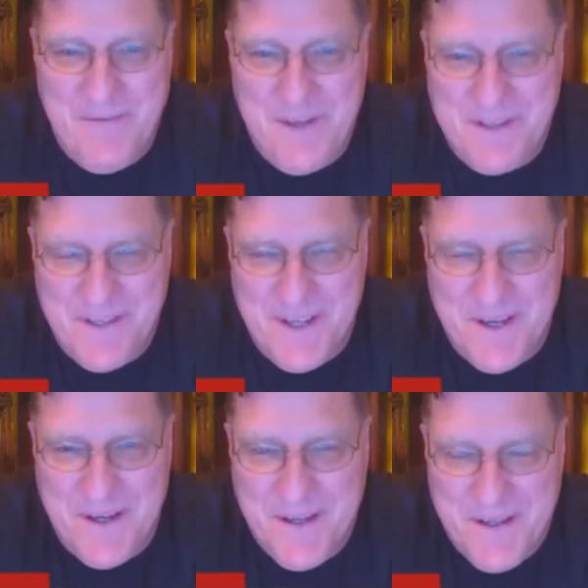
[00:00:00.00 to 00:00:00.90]
gave his
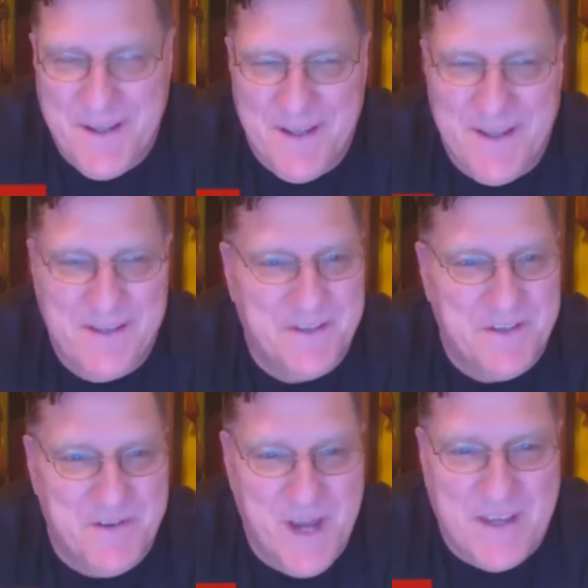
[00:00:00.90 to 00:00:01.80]

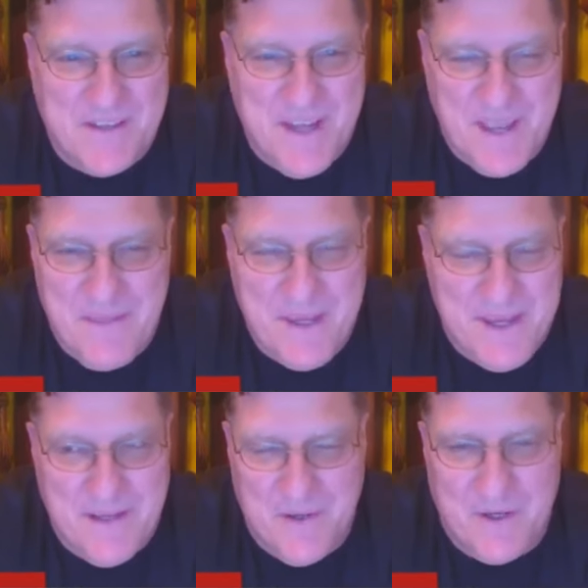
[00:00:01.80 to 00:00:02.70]
address, I
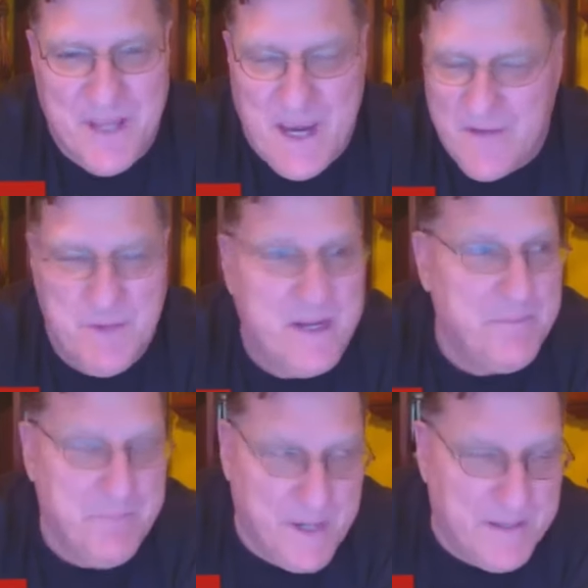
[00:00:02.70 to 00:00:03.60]
think it took
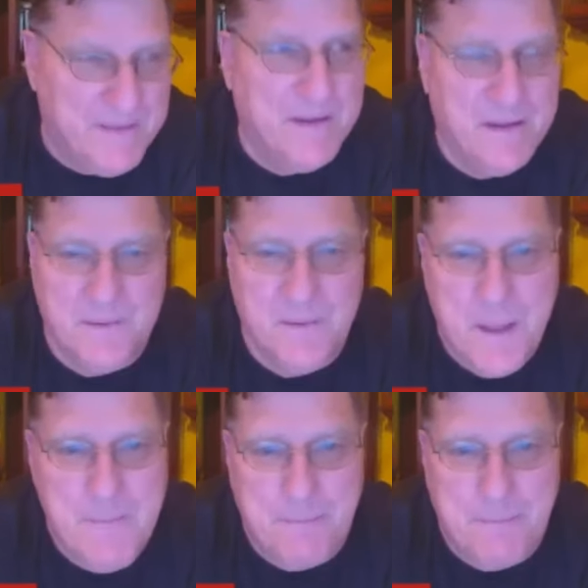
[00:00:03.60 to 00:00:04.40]
everybody but the